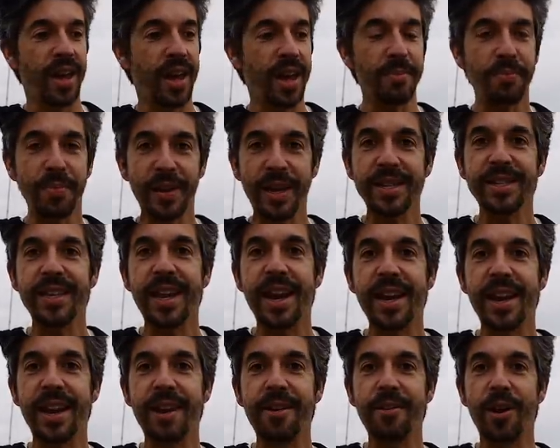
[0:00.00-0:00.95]
And being
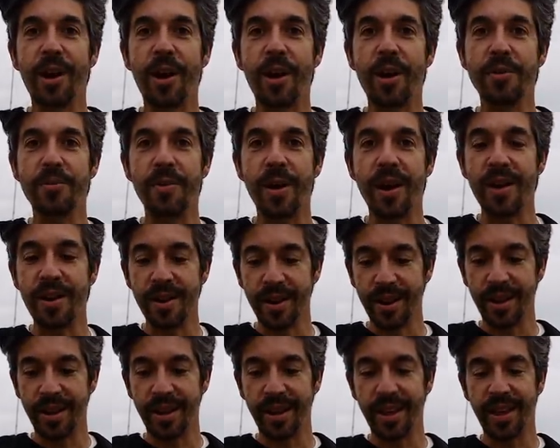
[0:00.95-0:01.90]
down here in Hobart,
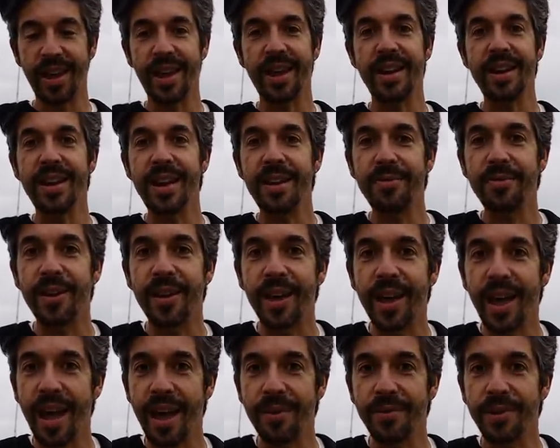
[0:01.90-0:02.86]
and never
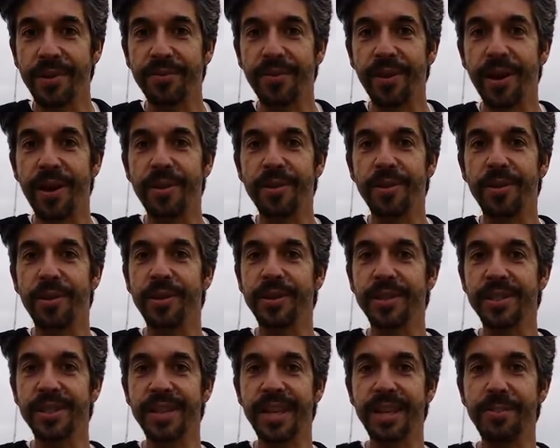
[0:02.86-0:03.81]
having flown on a
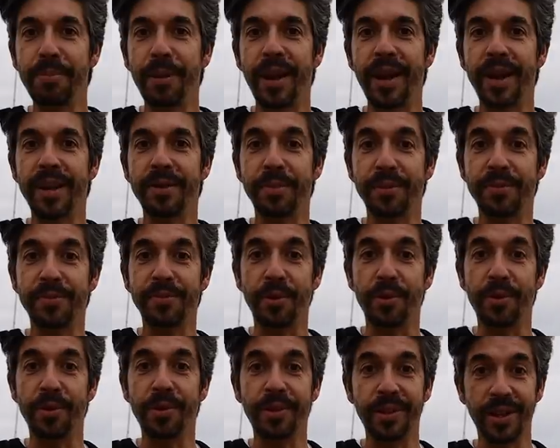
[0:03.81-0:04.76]
seaplane
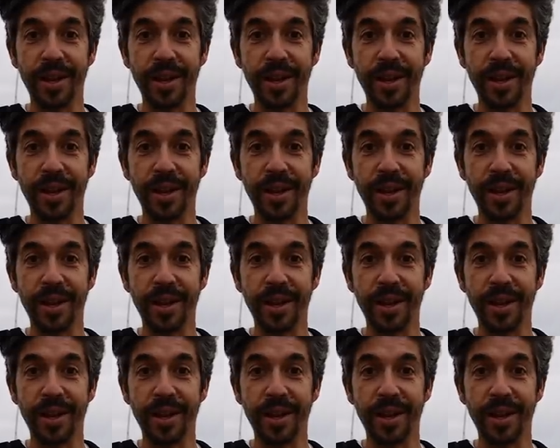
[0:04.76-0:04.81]
before,